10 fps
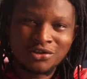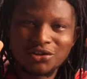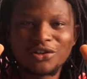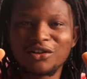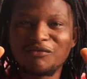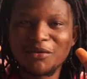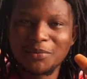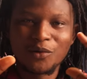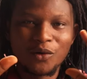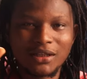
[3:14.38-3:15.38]
chunk of
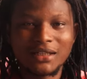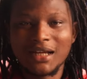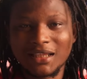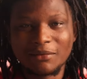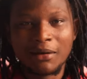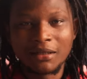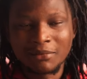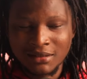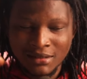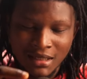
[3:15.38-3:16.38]
people under the art department.